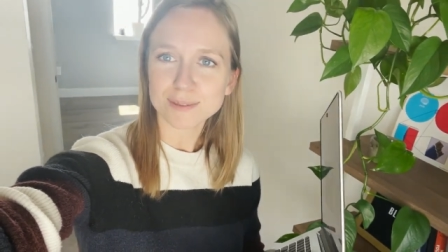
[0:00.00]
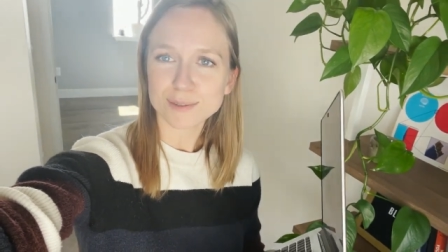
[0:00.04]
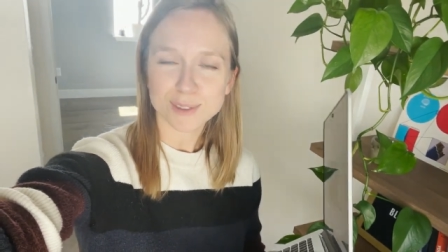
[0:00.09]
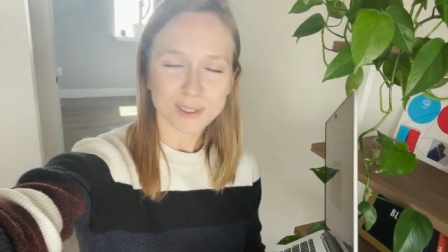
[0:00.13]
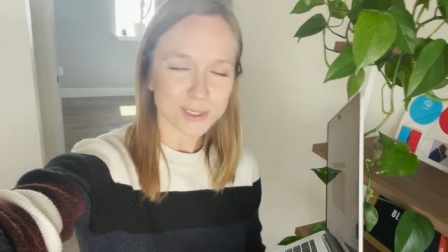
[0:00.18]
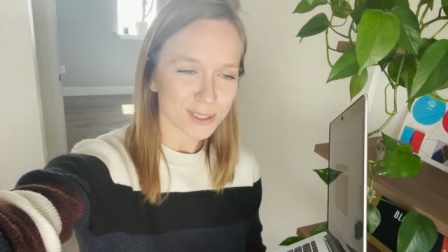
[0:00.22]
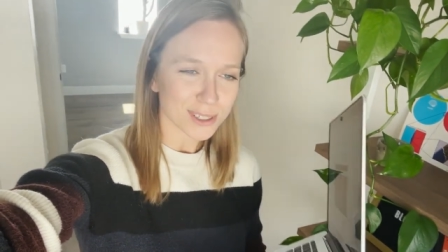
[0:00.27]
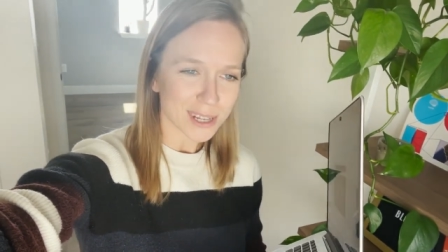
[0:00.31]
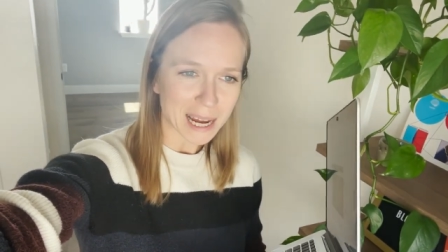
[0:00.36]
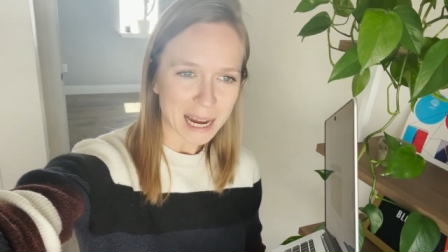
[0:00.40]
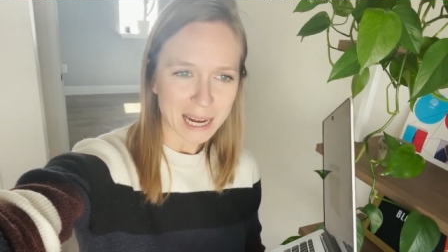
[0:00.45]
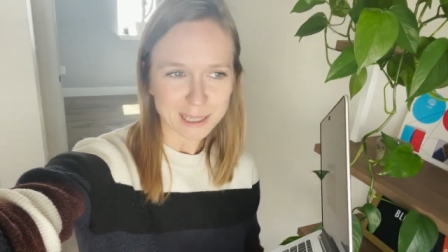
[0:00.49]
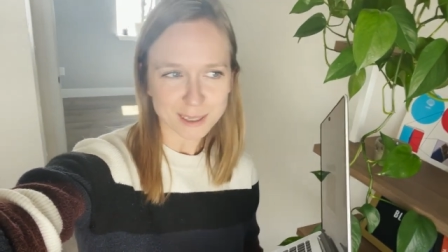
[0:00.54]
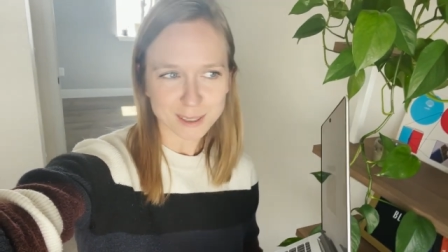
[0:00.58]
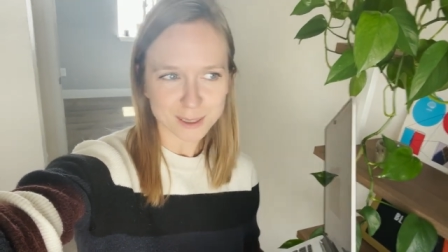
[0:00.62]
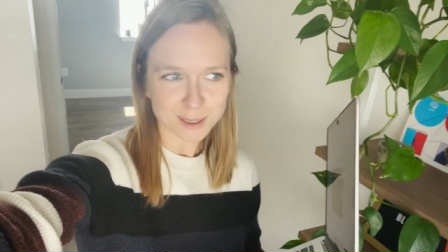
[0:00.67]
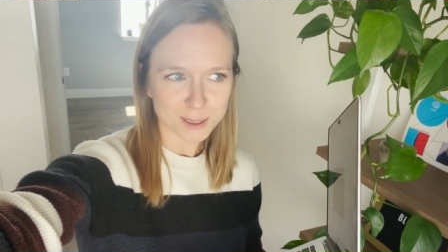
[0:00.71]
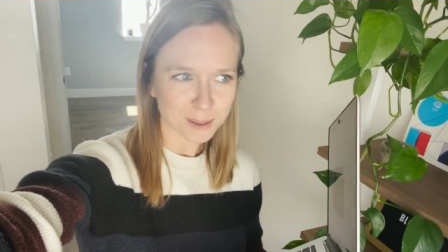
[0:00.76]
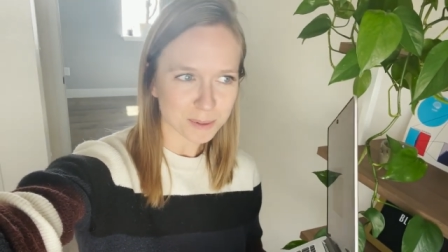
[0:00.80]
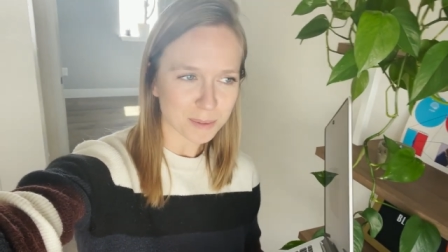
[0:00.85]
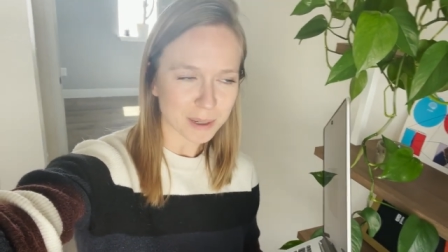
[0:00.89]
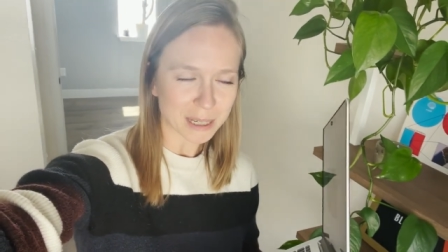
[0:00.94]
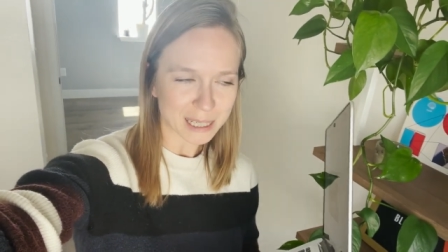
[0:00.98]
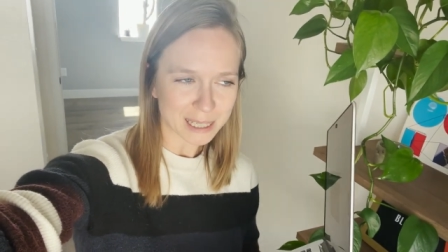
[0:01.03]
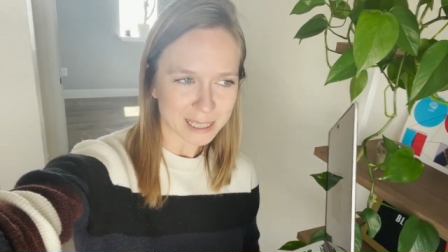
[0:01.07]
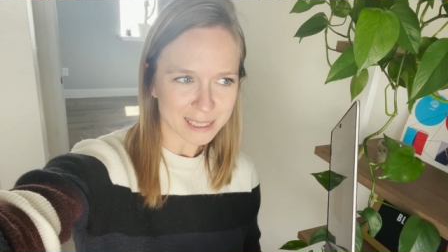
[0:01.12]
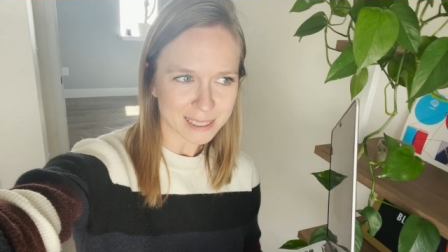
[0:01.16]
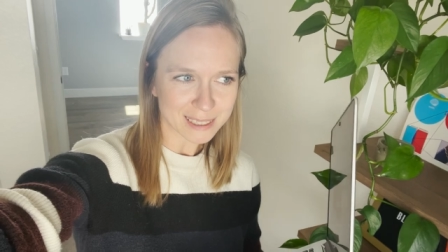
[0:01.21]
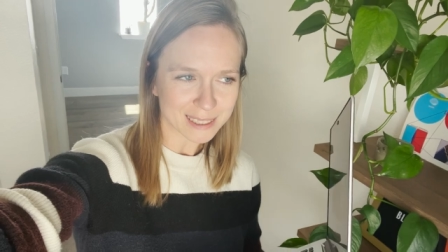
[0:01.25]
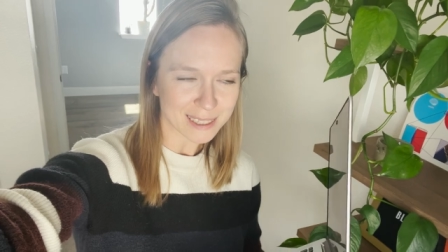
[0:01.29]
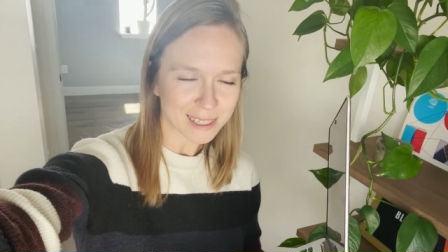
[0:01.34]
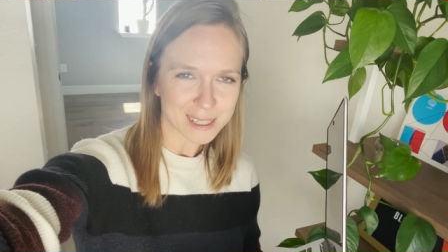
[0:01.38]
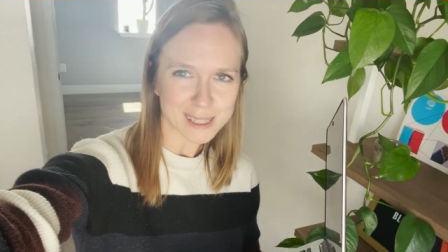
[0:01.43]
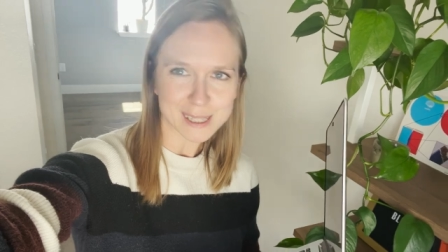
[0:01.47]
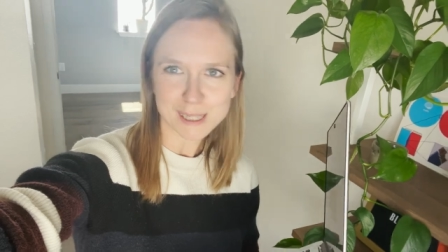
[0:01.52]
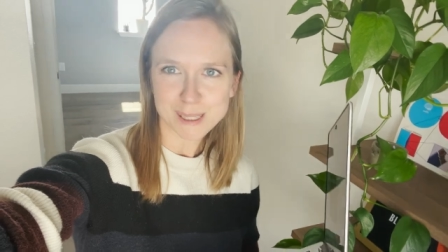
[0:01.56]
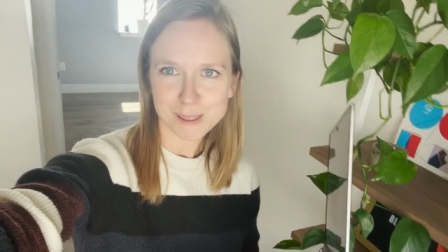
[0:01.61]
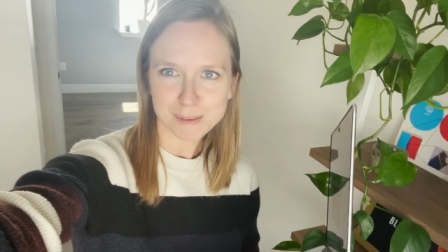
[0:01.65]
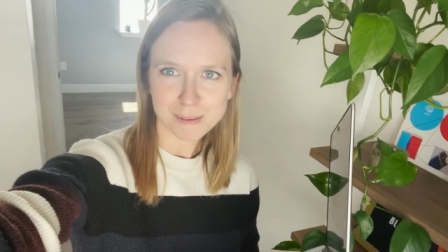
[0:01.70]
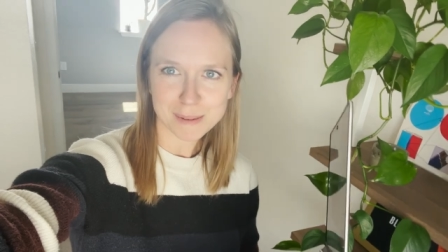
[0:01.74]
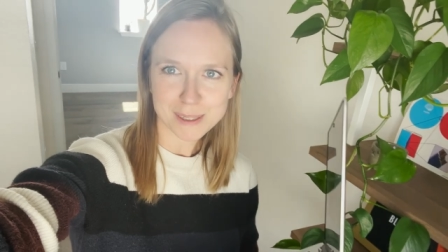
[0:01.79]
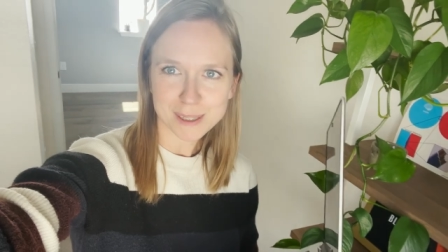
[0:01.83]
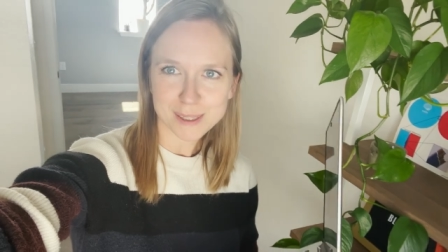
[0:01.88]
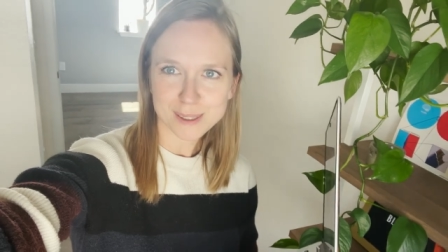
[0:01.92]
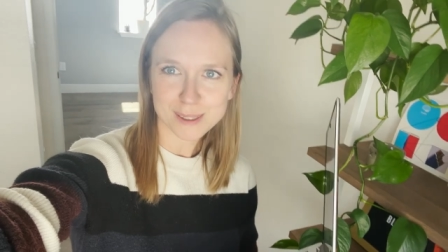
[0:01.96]
just hacked into my
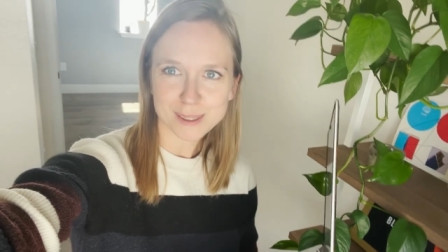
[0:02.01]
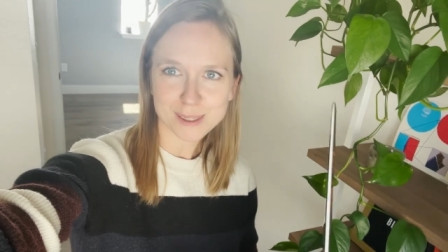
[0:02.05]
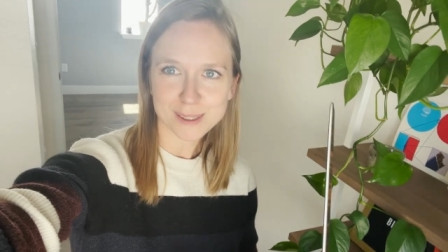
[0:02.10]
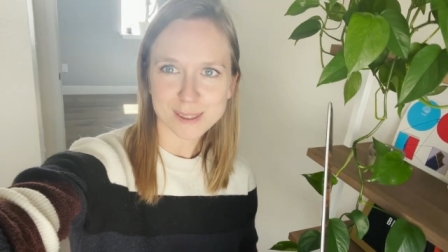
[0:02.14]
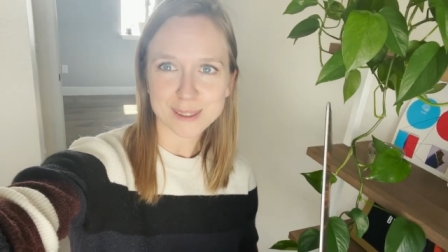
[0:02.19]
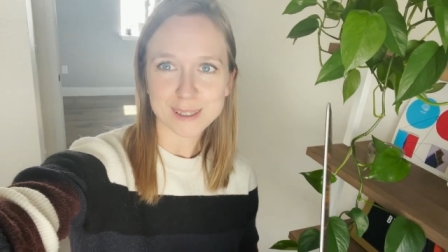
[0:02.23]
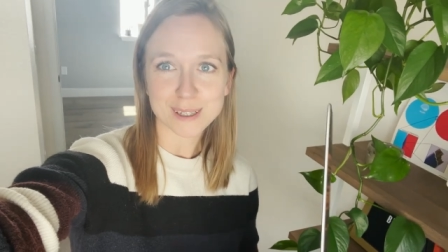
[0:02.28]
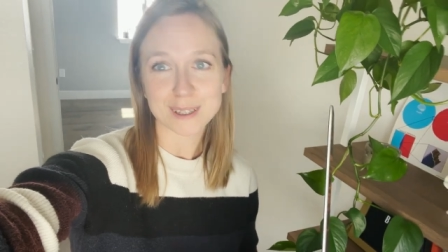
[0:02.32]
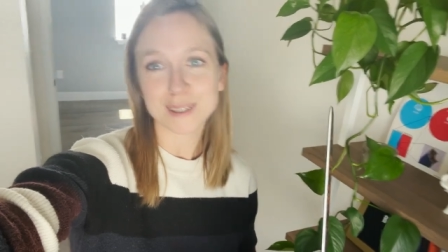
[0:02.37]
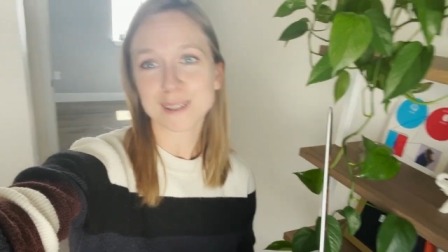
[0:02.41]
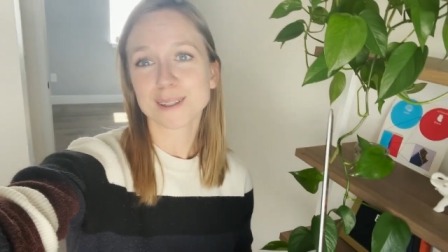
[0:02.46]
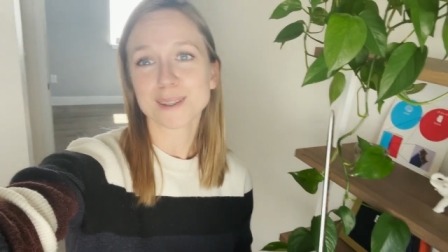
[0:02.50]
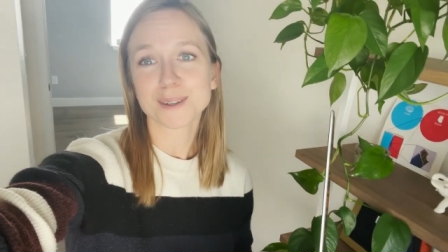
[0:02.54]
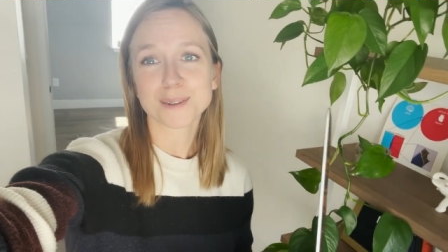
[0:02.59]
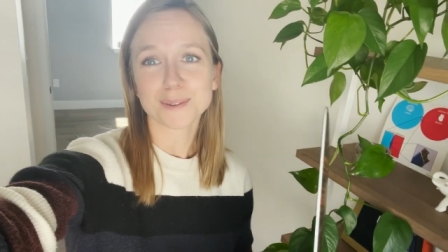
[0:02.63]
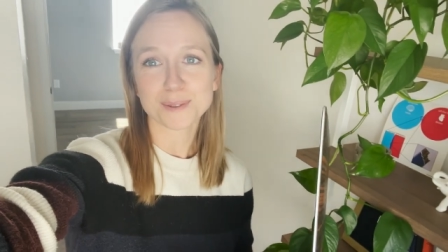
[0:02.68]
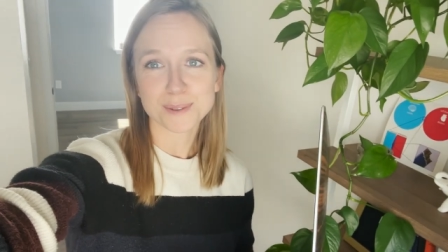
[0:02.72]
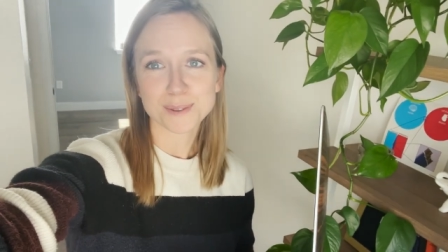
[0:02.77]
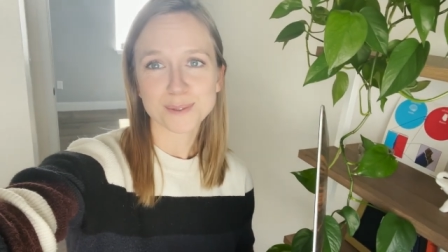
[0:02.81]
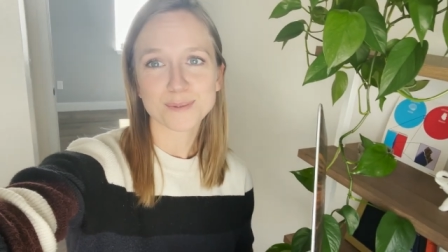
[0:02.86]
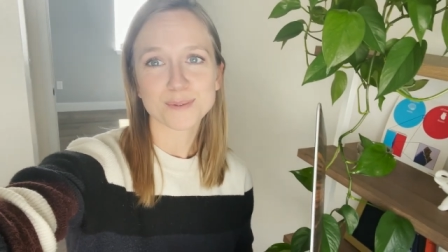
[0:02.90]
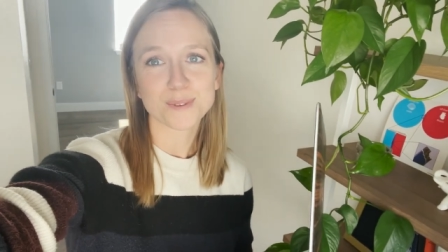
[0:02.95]
husband's downloads